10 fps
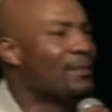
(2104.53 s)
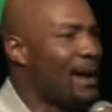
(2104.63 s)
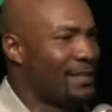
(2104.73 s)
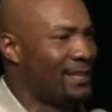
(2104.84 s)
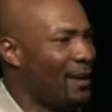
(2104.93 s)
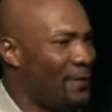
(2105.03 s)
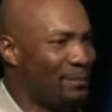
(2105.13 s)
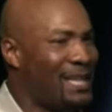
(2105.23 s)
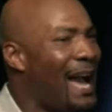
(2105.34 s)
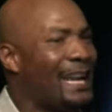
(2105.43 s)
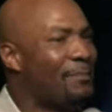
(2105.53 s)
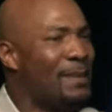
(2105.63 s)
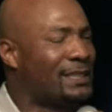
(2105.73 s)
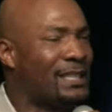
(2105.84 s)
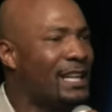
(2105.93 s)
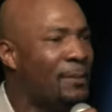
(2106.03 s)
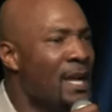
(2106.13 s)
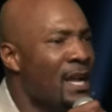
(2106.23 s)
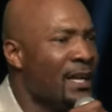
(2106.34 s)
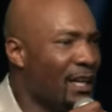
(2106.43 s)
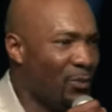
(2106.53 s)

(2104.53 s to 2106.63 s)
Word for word: myself. I'm tired of messing up good